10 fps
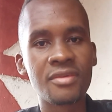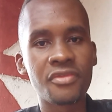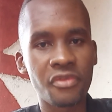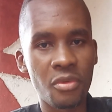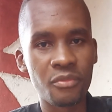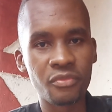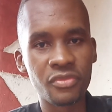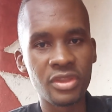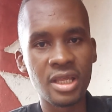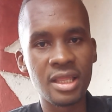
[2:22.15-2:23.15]

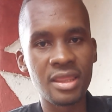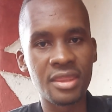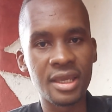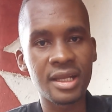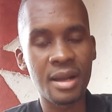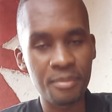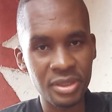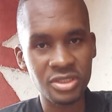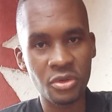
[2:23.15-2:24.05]
from the campus